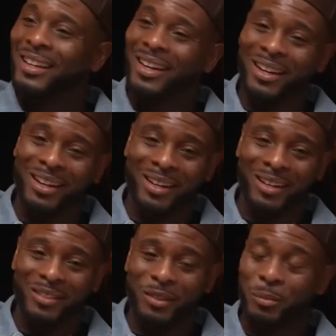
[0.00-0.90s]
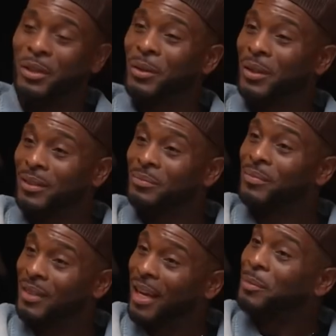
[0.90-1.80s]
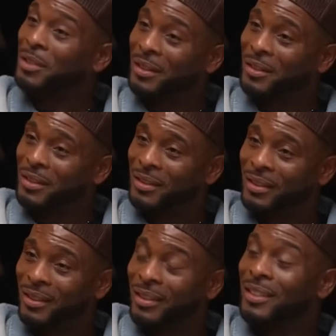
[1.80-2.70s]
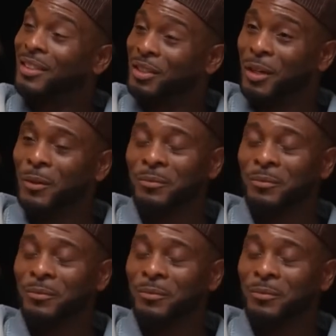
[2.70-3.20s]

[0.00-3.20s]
to be on Game Shakers, the show.